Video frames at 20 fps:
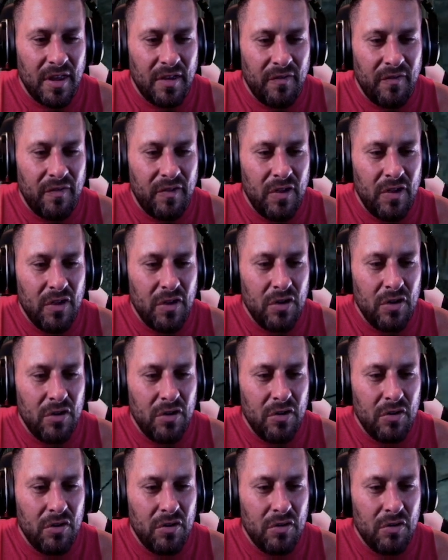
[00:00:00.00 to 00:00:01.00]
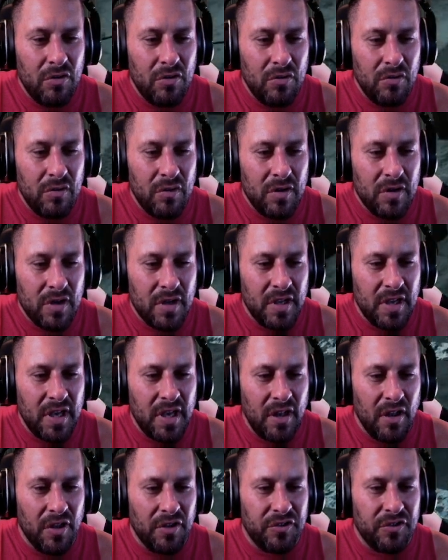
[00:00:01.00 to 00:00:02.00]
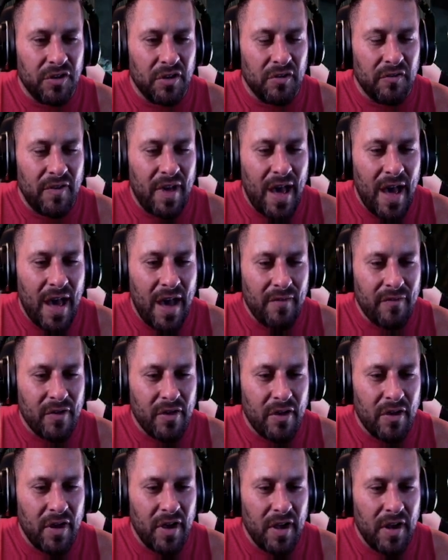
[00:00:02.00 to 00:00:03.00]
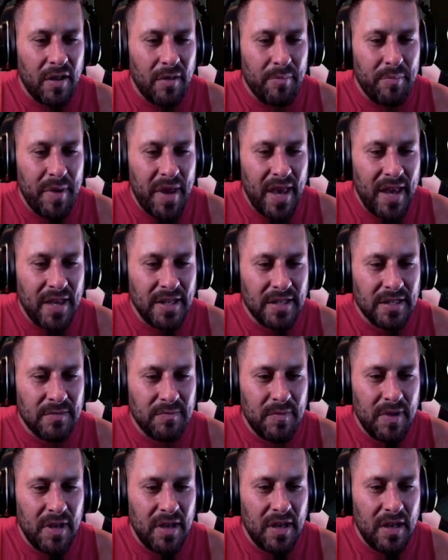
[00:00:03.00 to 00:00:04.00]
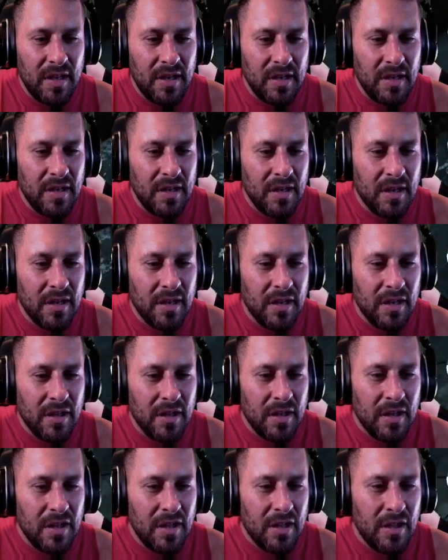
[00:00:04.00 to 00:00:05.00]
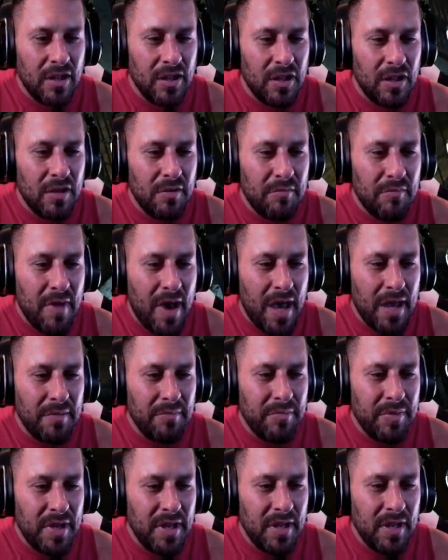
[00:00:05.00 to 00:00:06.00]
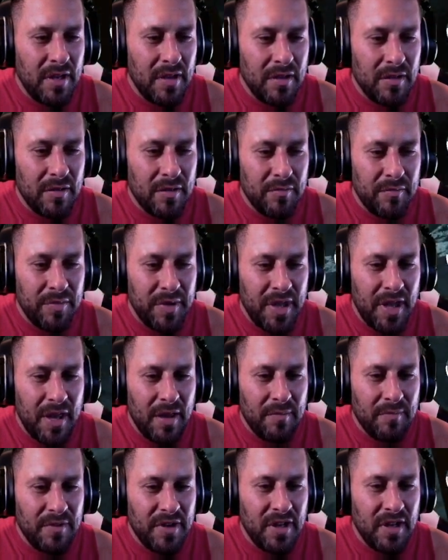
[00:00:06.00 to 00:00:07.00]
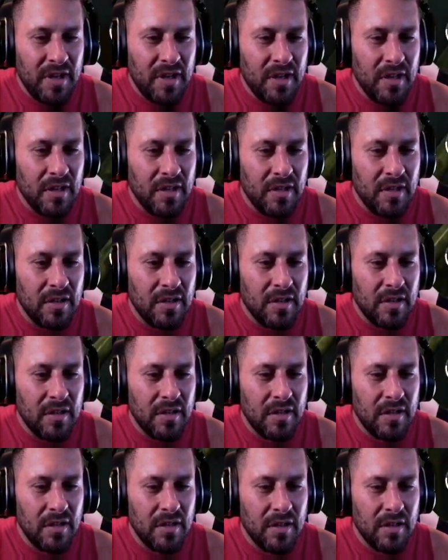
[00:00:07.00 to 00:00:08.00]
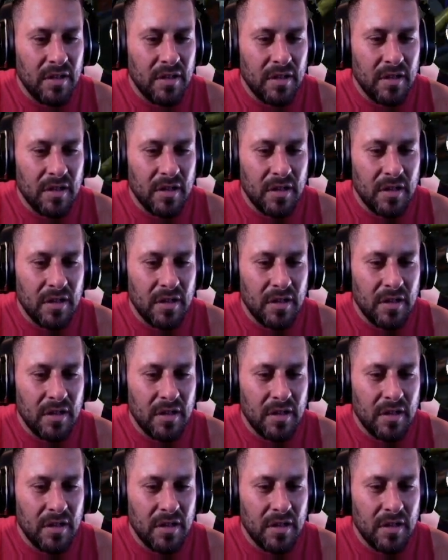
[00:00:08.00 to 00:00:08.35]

a shower. If you kill a survivor in a basement, you might be BMD. Next to this other dead guy, you won't even notice me. Look at this.